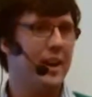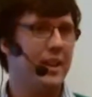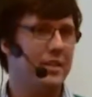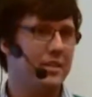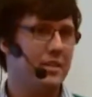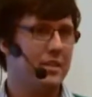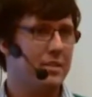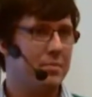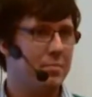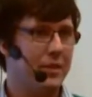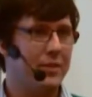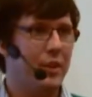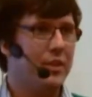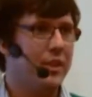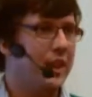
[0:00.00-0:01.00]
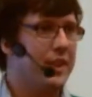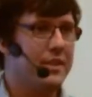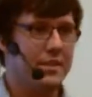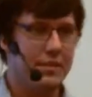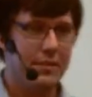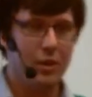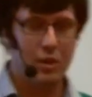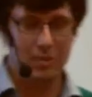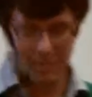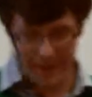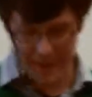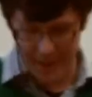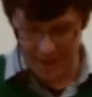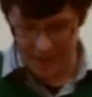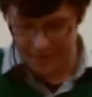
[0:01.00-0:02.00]
answers before it hits the fourth
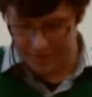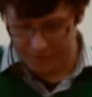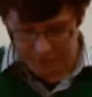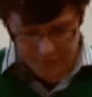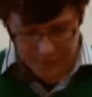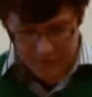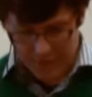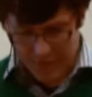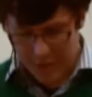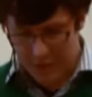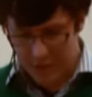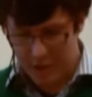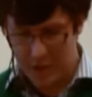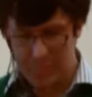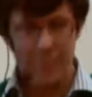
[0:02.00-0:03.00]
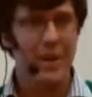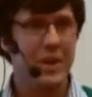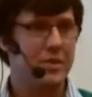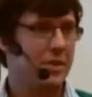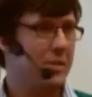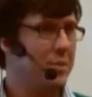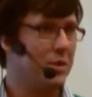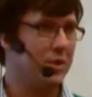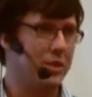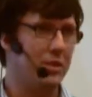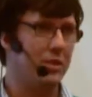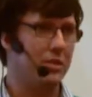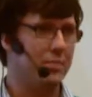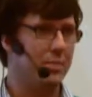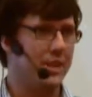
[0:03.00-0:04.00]
ring, you'll be measuring more
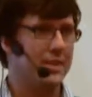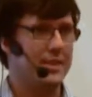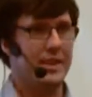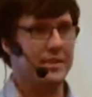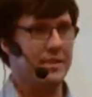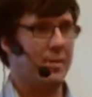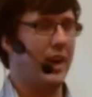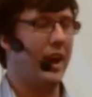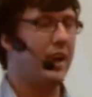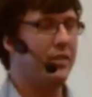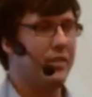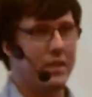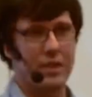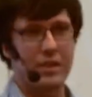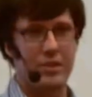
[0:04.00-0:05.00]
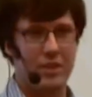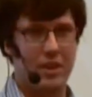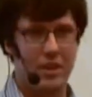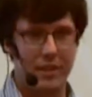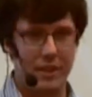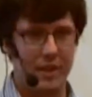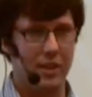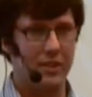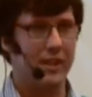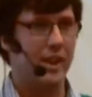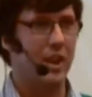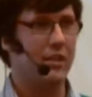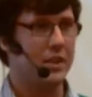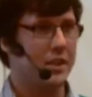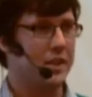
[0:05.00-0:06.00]
calls because that's the behaviour that you're driving. You're
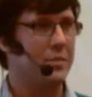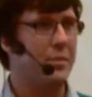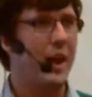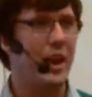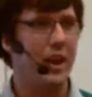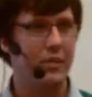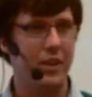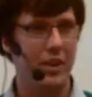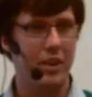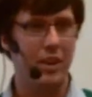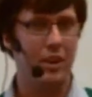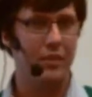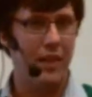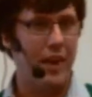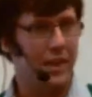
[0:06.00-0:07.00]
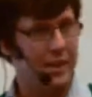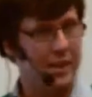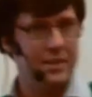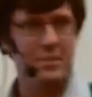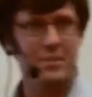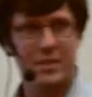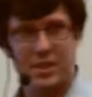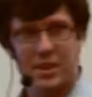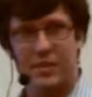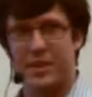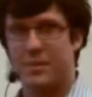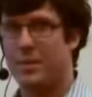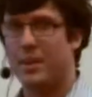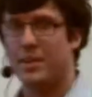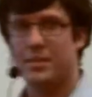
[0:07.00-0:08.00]
encouraging the behaviour of that customer service
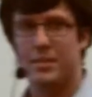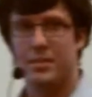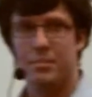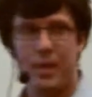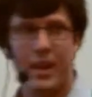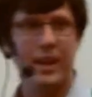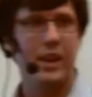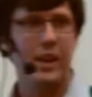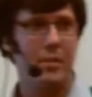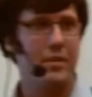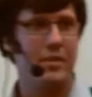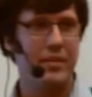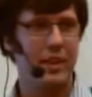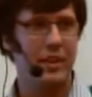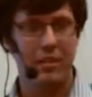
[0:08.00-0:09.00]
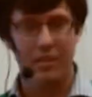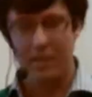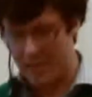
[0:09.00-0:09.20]
person picking up the phone.